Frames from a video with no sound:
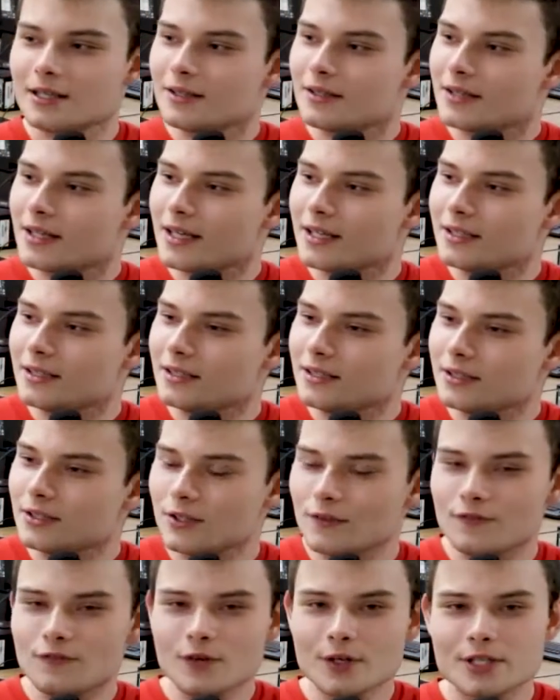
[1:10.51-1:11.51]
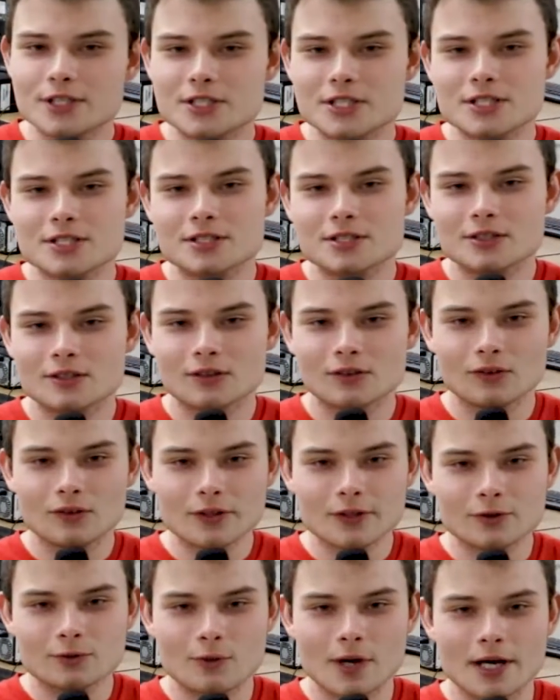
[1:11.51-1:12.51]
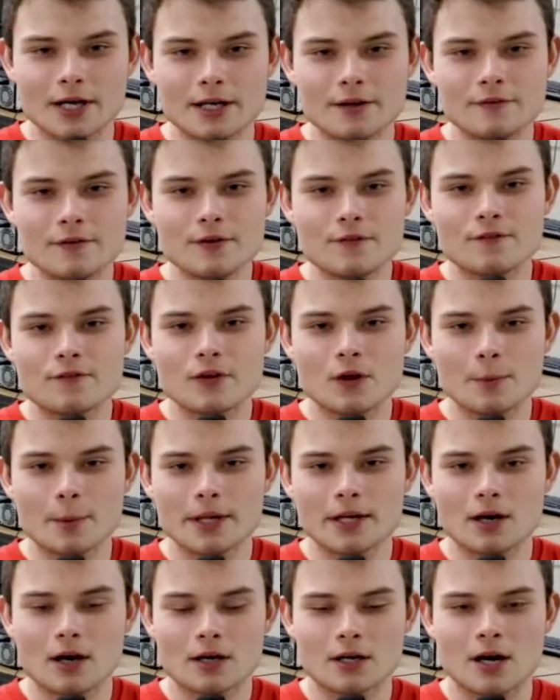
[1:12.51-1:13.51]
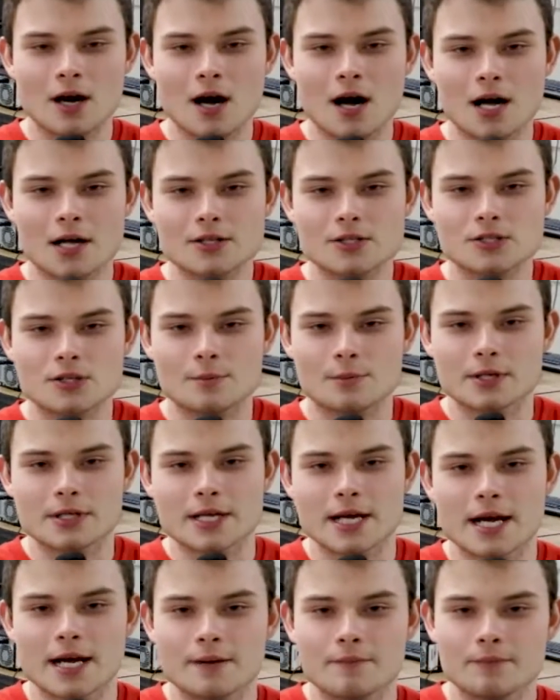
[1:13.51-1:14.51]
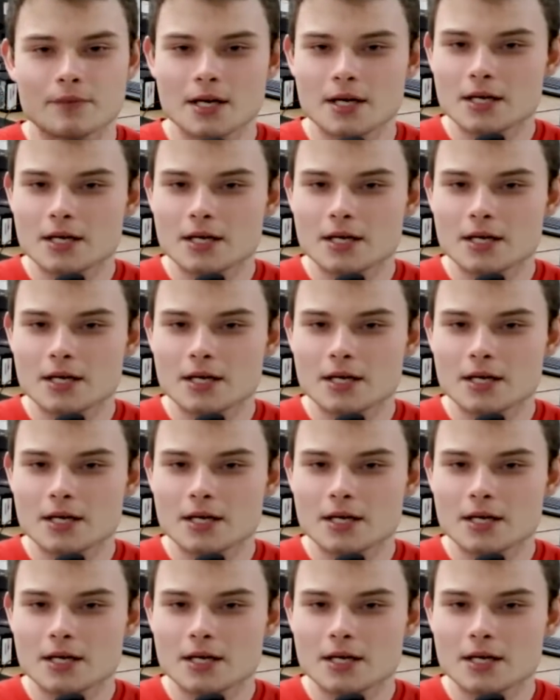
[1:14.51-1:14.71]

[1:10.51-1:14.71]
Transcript: then your footage isn't going to look right if you're filming on a hot summer day.